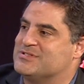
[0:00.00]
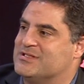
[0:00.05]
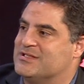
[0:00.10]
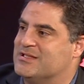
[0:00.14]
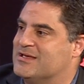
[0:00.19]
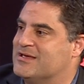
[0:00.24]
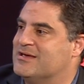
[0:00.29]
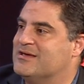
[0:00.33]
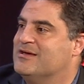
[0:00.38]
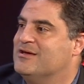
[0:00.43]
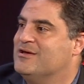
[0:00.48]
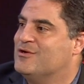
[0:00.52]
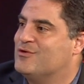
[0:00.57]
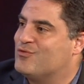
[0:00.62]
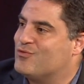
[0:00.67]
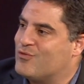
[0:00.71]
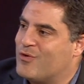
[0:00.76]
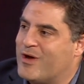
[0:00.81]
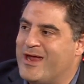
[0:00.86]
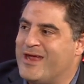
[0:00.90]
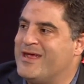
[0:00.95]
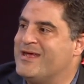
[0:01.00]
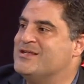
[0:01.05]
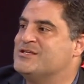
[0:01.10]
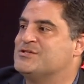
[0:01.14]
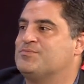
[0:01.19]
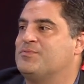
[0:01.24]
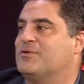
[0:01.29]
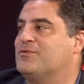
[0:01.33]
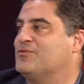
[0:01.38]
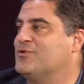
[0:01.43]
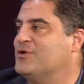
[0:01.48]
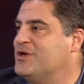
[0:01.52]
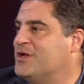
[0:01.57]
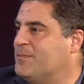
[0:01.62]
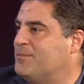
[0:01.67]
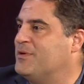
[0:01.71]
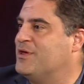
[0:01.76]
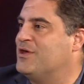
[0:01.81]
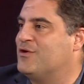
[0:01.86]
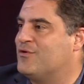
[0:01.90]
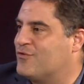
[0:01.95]
in the range, but wouldn't it
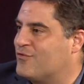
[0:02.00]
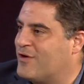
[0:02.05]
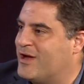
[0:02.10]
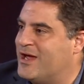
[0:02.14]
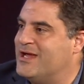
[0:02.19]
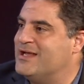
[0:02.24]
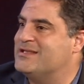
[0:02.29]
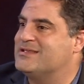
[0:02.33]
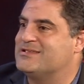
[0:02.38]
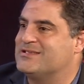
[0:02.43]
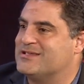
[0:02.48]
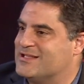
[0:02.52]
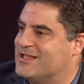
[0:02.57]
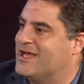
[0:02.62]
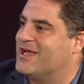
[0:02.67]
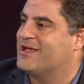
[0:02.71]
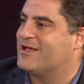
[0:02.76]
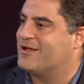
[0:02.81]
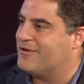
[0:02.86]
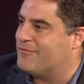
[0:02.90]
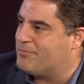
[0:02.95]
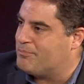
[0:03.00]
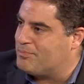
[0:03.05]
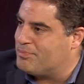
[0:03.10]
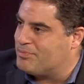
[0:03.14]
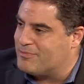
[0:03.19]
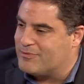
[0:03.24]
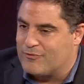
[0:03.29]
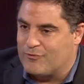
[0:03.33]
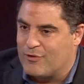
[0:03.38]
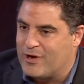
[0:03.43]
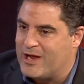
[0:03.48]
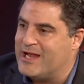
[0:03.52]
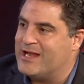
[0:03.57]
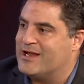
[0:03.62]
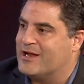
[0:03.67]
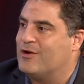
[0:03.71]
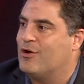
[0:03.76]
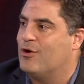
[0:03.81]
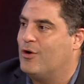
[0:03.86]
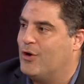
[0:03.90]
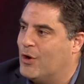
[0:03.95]
be great to like raid
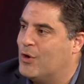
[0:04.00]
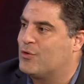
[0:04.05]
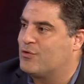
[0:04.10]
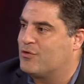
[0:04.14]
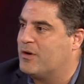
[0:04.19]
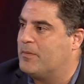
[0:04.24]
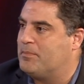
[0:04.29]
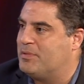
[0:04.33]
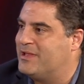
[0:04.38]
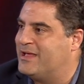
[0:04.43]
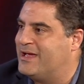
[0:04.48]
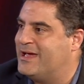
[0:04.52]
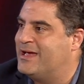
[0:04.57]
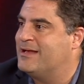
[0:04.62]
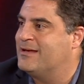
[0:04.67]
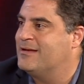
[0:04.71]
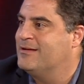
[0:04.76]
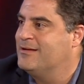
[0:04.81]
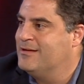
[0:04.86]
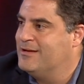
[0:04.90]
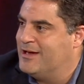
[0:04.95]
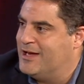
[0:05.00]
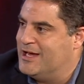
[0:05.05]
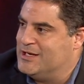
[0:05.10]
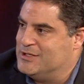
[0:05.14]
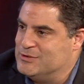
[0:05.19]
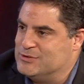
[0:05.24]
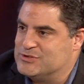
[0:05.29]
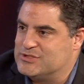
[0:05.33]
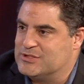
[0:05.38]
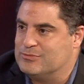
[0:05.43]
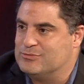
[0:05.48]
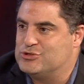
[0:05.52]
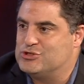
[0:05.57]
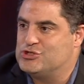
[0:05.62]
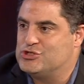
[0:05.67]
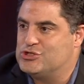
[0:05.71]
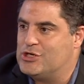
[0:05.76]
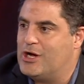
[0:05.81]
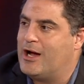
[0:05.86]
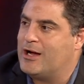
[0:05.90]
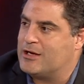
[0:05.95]
an okra plant and do some
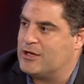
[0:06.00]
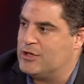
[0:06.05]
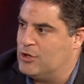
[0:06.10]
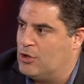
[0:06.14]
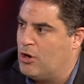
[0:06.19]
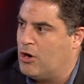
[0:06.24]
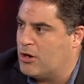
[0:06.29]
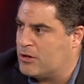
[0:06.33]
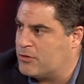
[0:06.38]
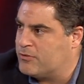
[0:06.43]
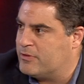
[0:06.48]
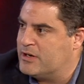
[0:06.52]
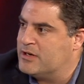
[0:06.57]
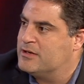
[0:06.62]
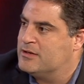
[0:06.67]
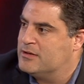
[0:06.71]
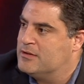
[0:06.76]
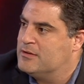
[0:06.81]
shock and okra.